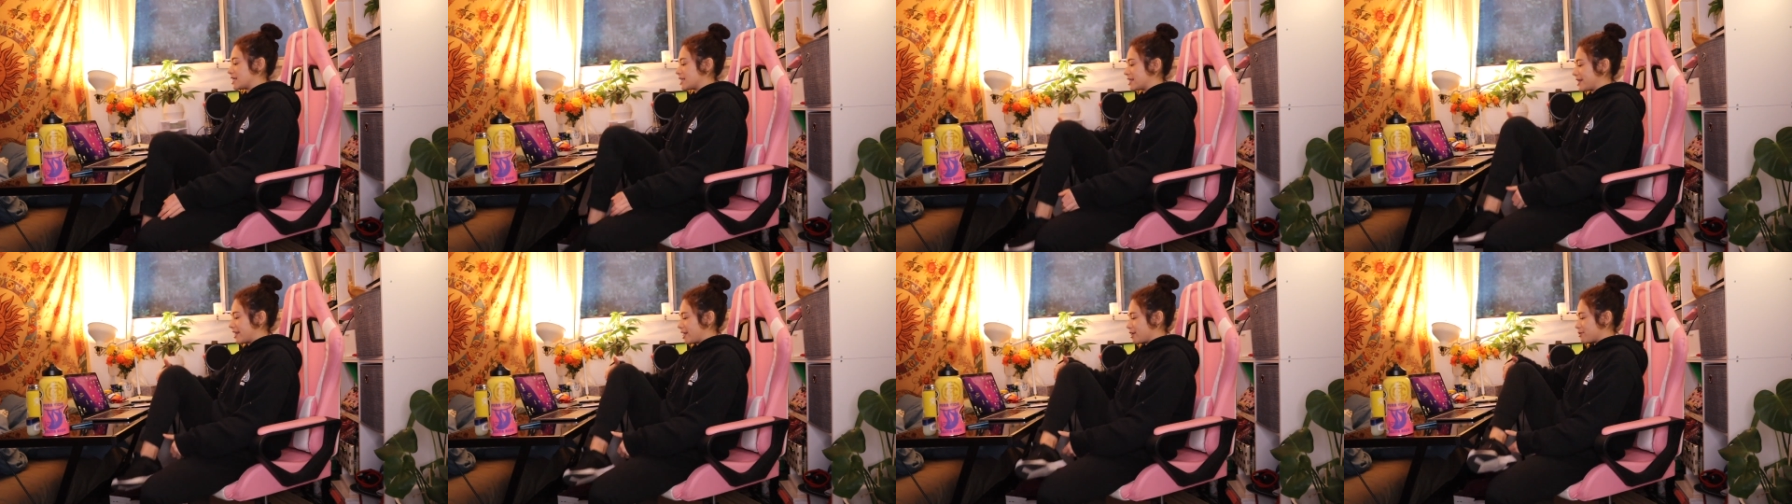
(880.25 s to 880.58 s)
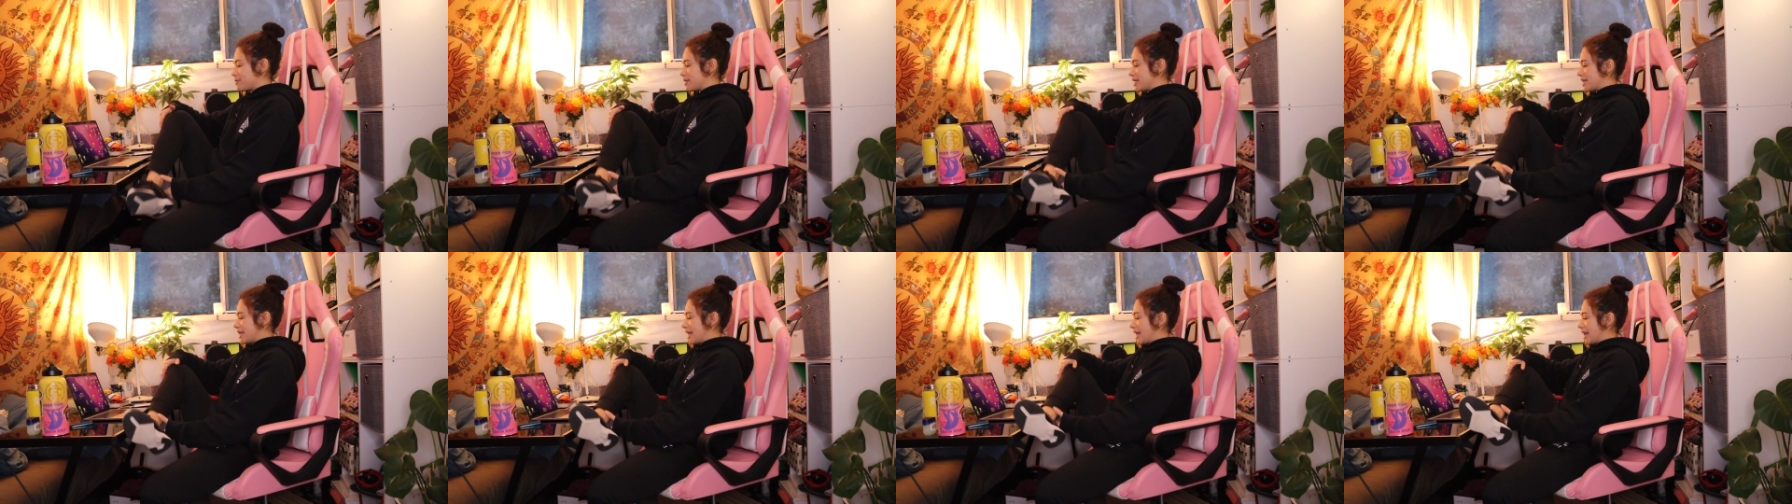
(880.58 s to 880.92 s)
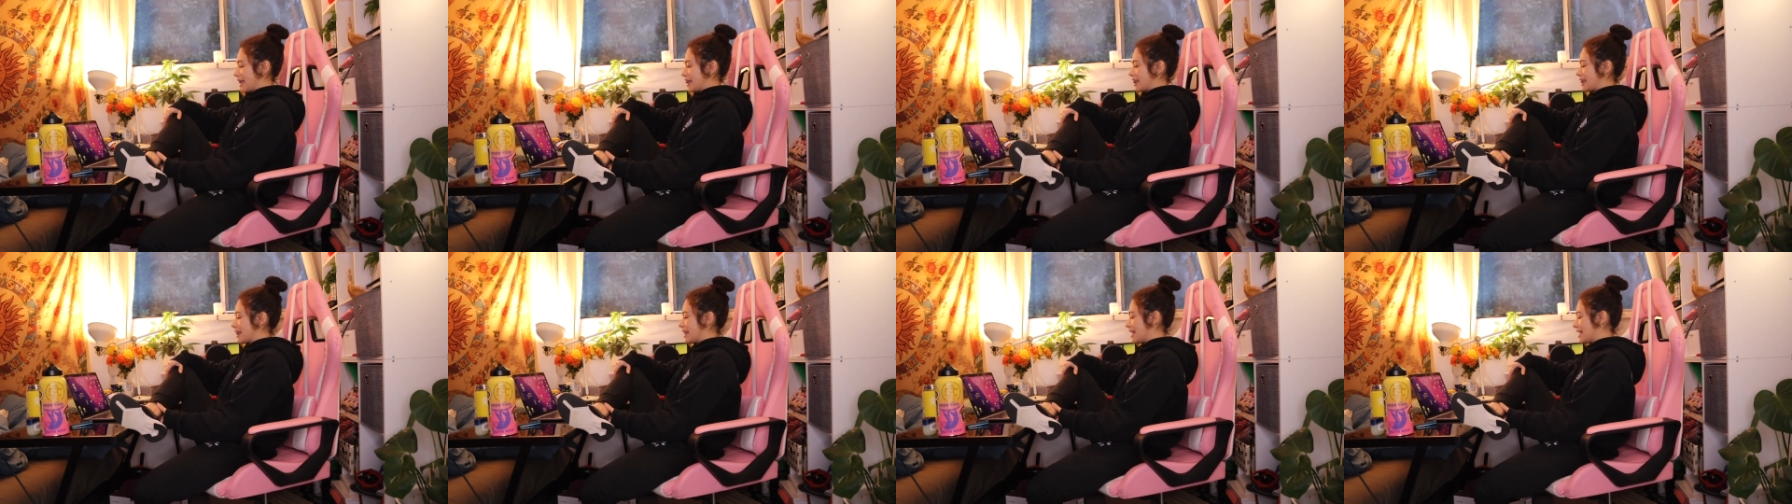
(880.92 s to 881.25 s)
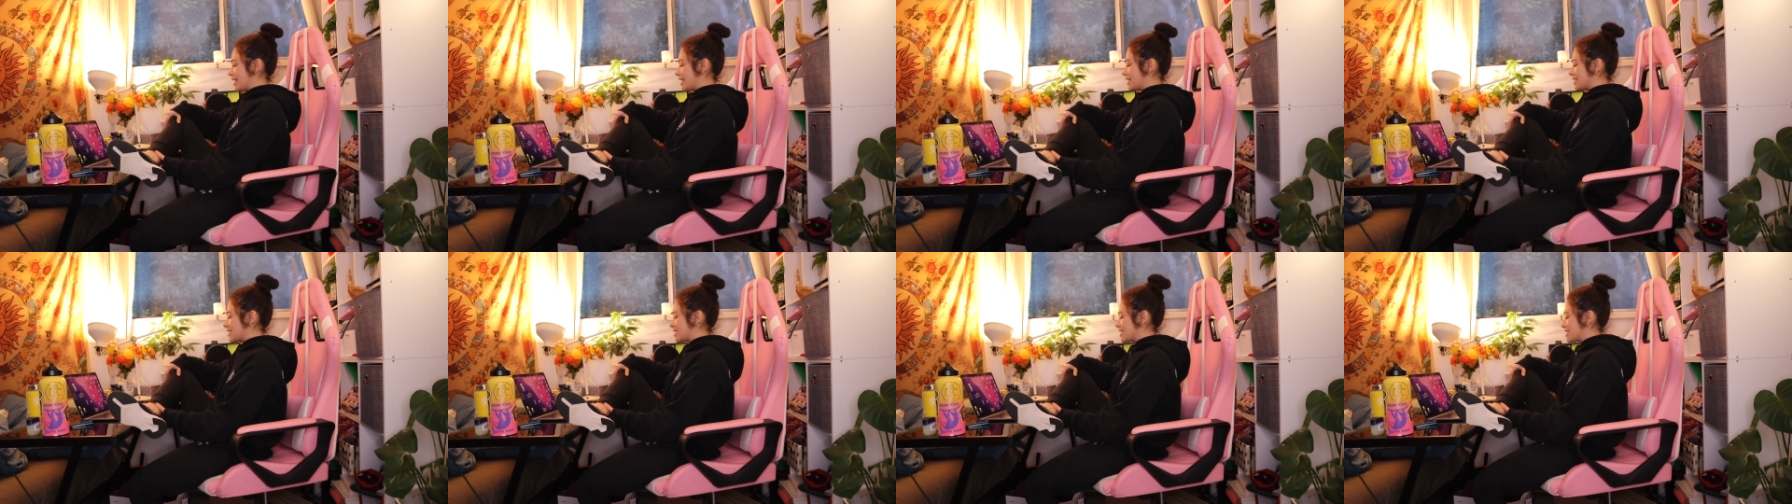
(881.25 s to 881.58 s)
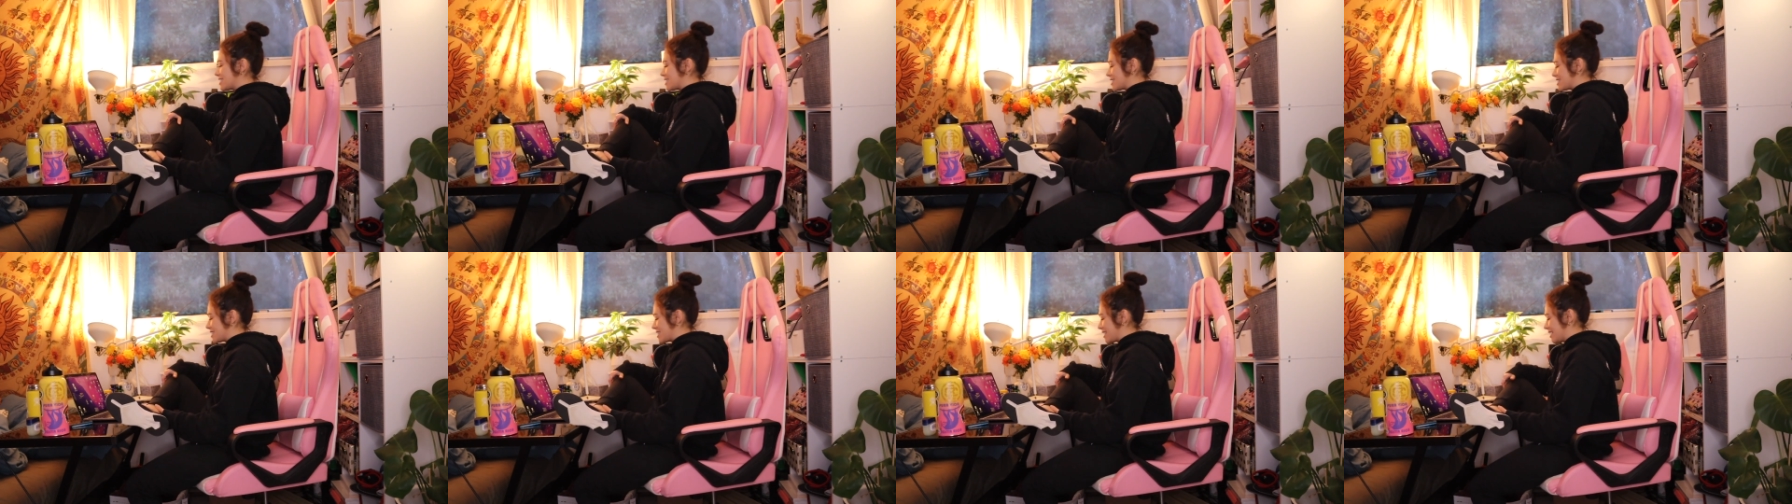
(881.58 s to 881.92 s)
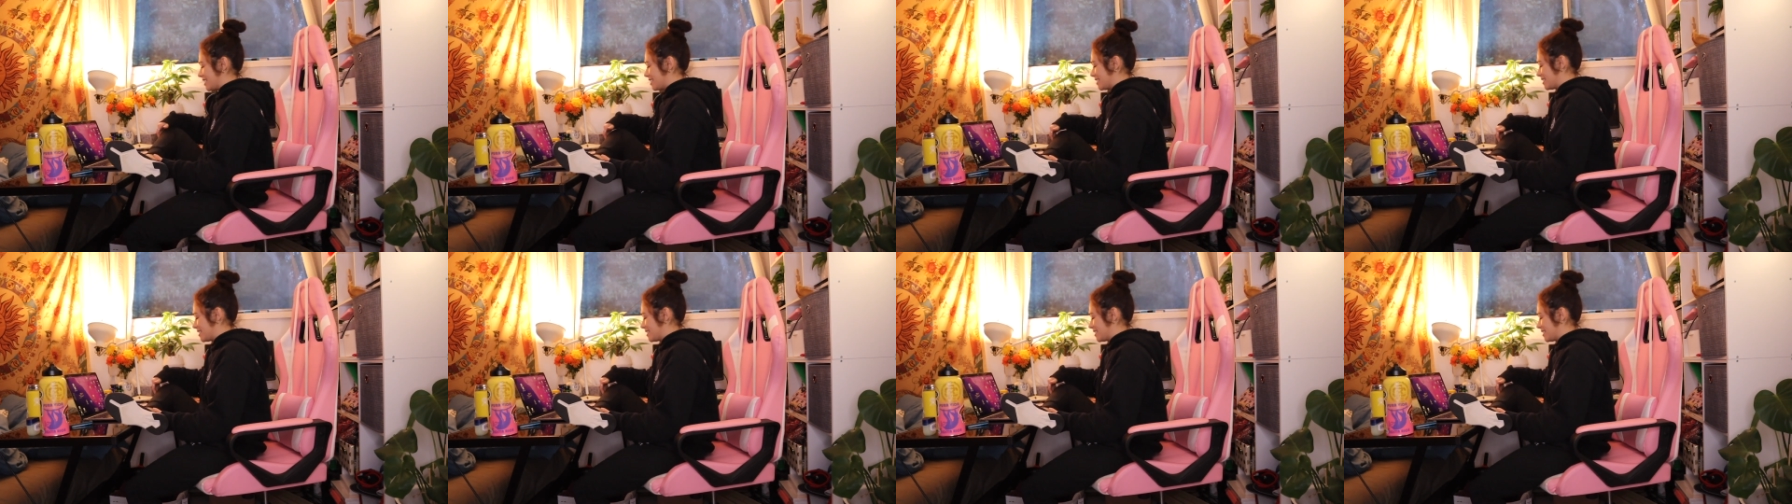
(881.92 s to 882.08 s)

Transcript: a little bit like this.